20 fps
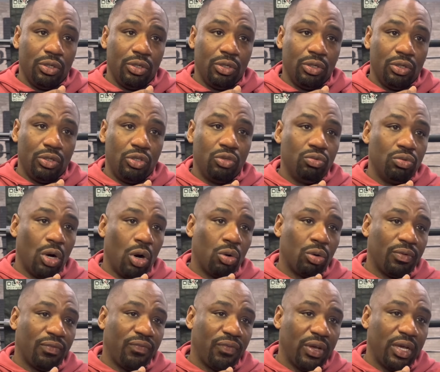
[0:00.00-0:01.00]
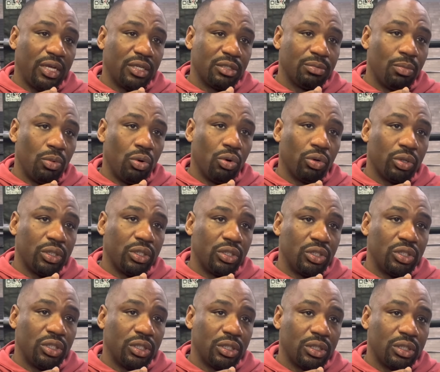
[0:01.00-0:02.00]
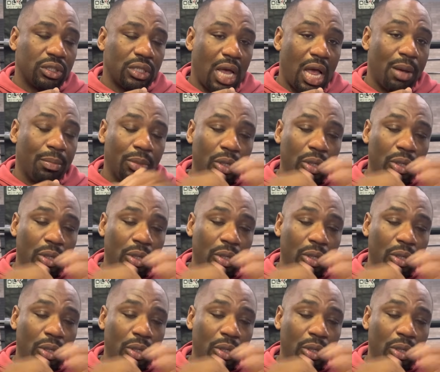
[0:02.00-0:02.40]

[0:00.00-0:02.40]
you owe the fans more than just, I'm